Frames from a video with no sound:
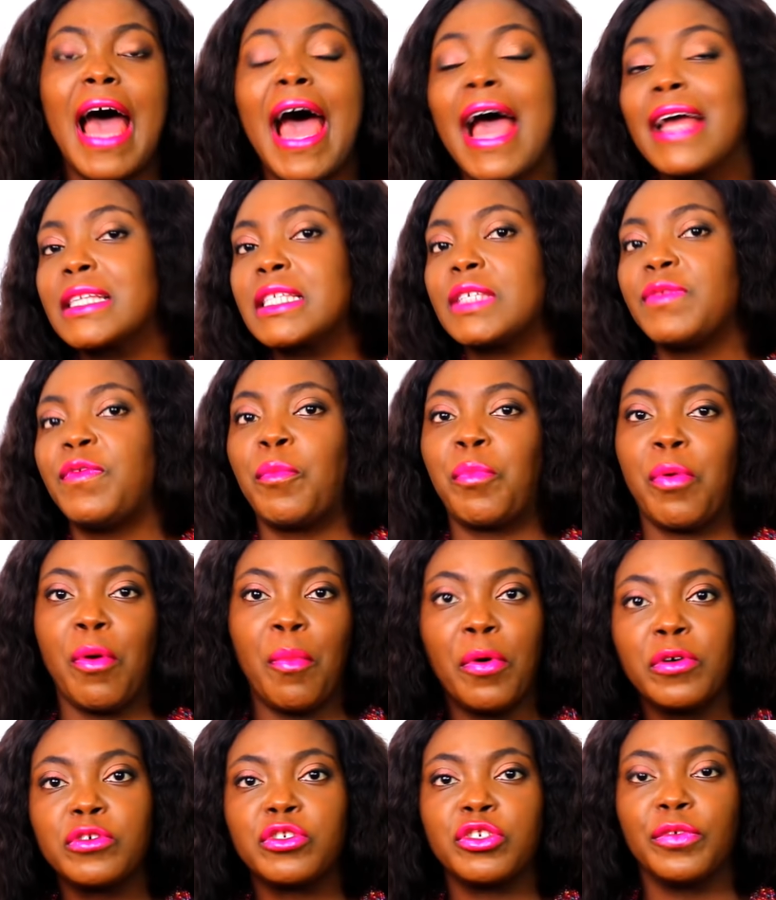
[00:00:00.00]
ask for
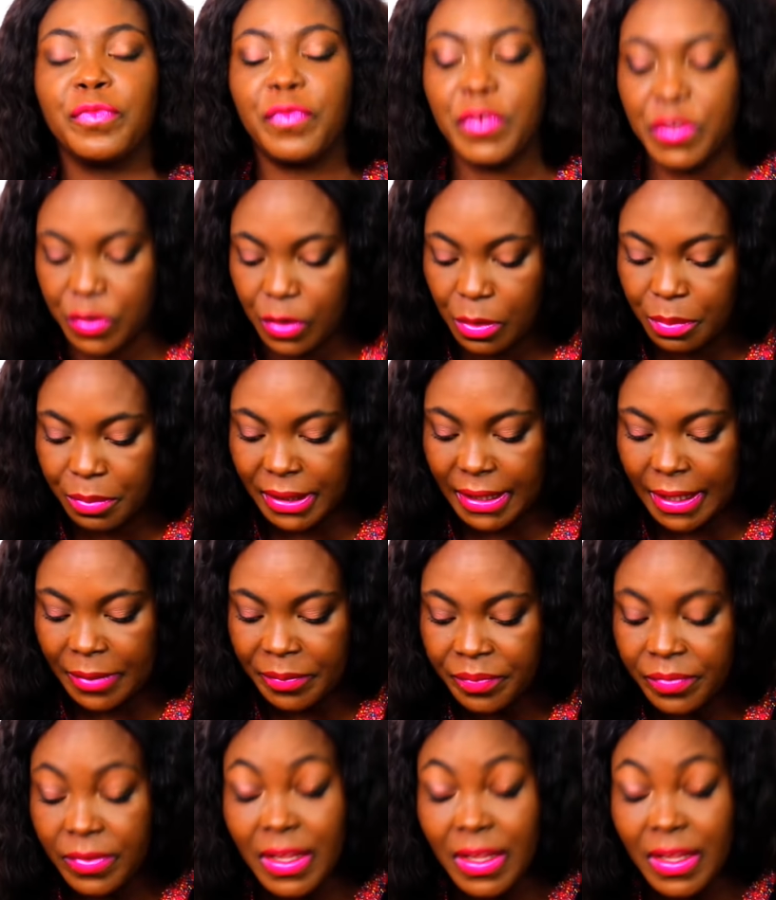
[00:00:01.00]
promotion for somebody.